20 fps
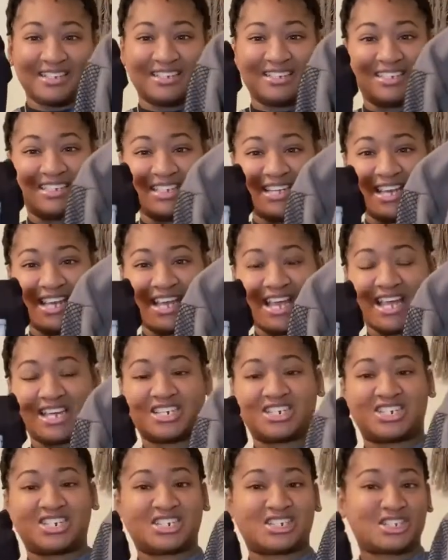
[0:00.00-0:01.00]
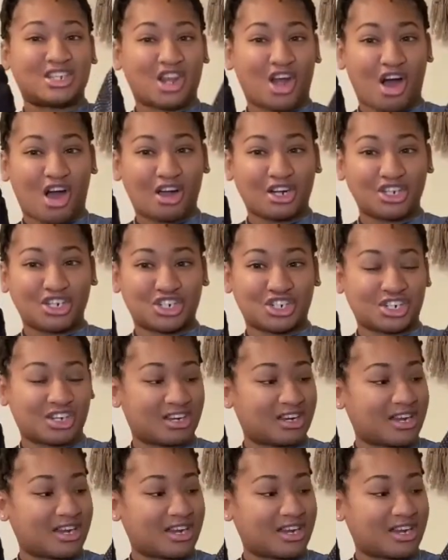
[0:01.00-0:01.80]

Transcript: See, it's just larger.